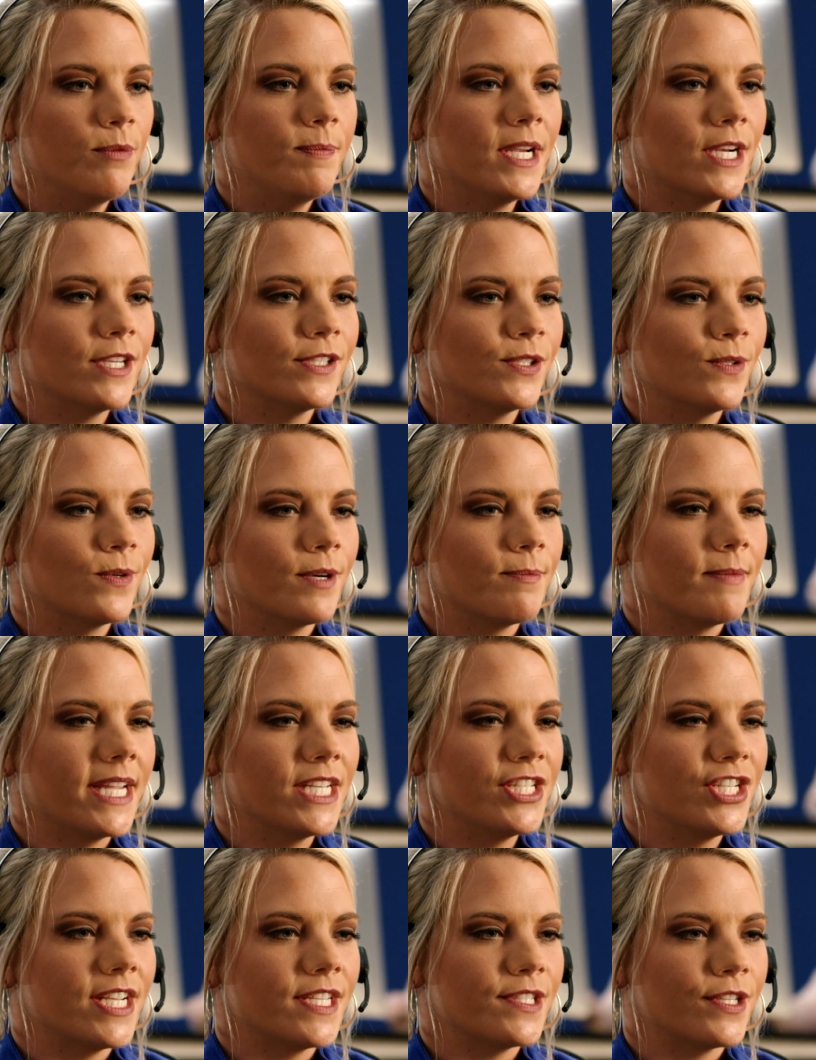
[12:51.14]
be our store in
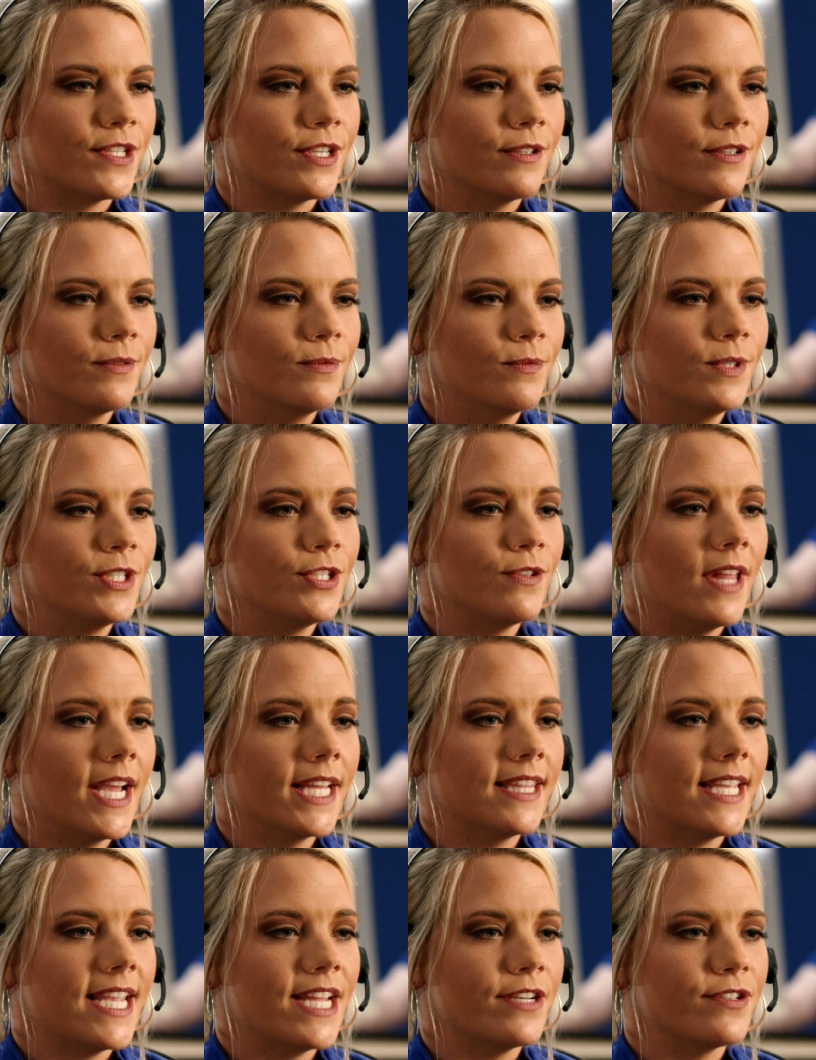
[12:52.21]
Manchester. Would you like
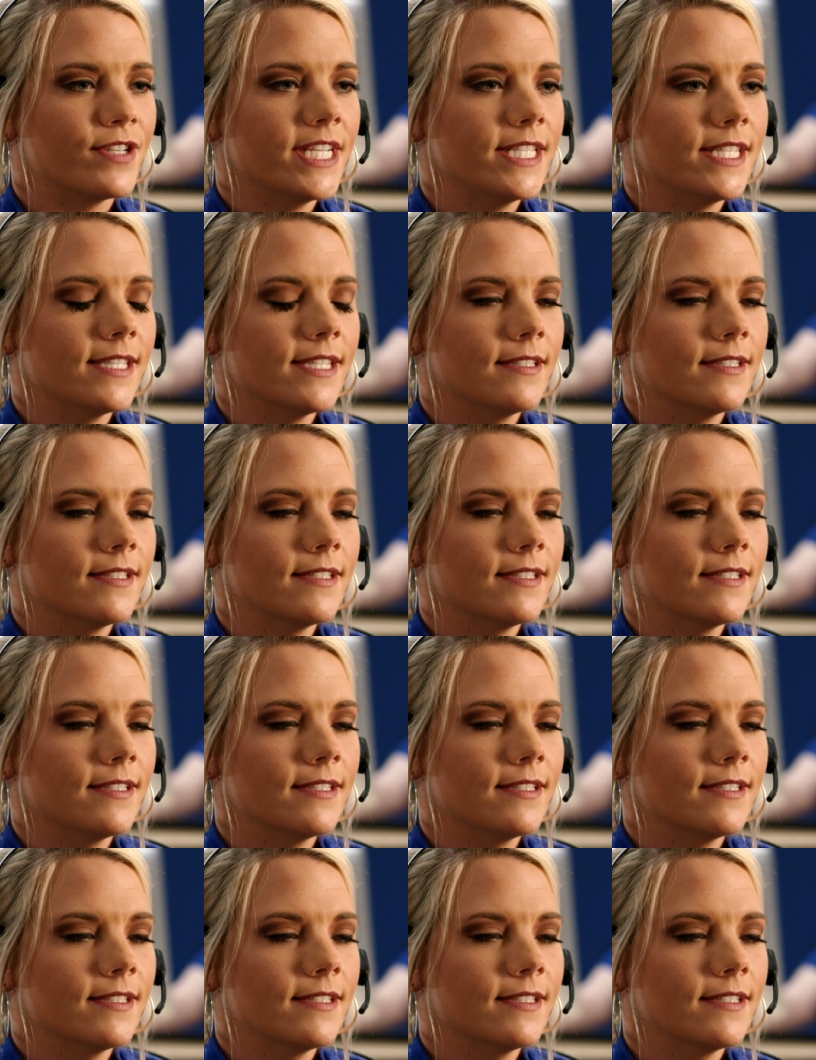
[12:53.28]
the address?